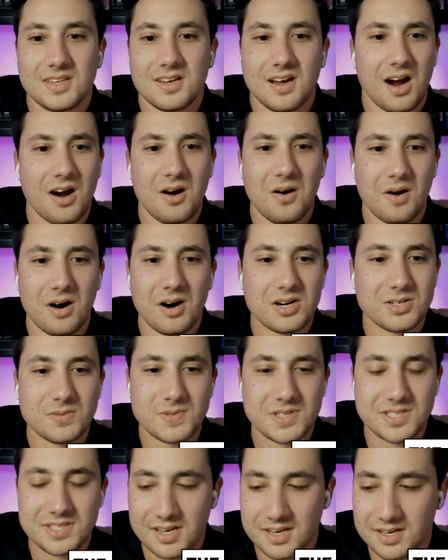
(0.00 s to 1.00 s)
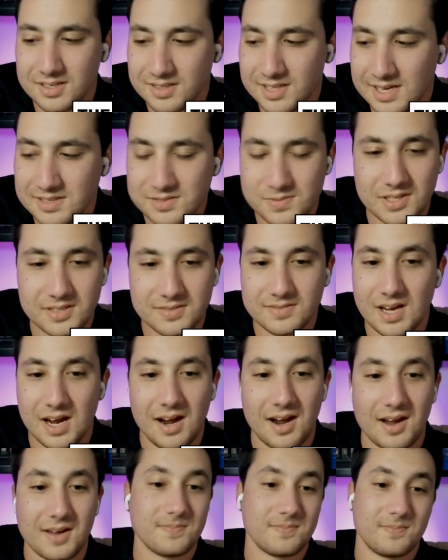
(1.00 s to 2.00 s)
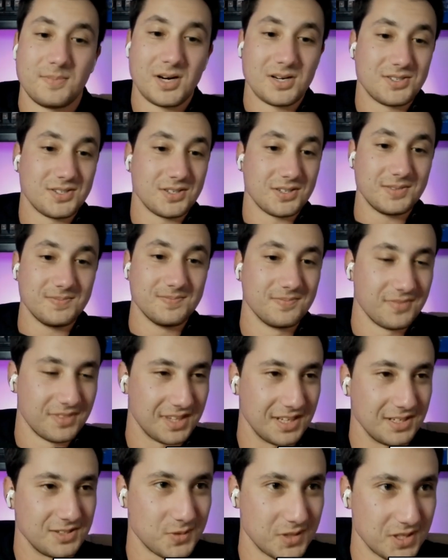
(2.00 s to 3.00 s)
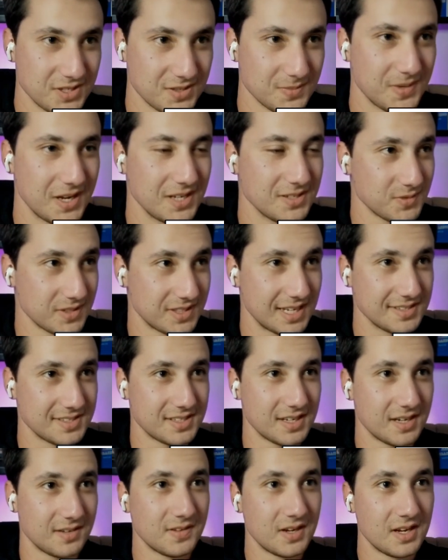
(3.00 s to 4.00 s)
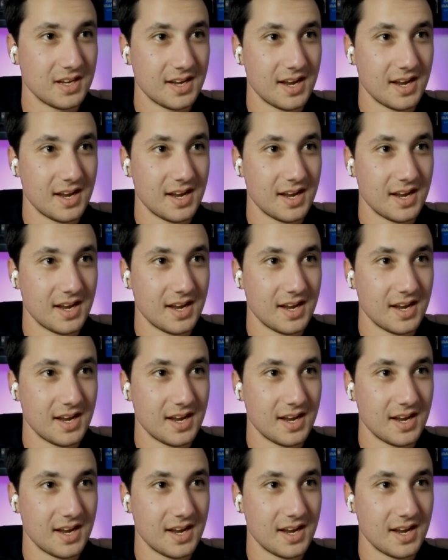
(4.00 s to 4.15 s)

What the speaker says: Oh, 100%. That's why I personally think Twitter's the best with that stuff.